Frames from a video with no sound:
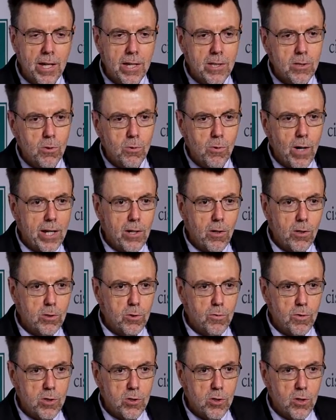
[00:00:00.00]
this great
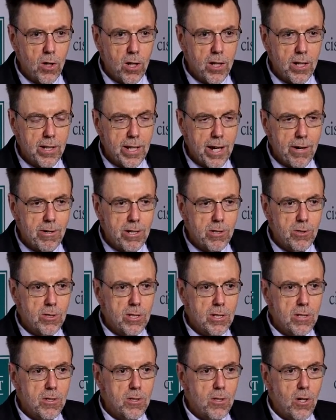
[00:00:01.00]
Oxford scholar Larry
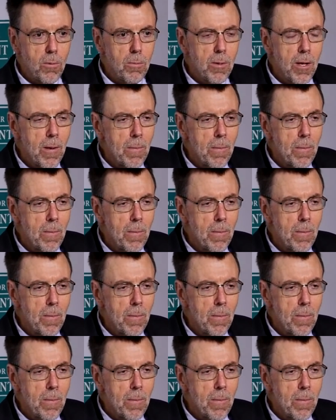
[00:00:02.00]
Siddontop.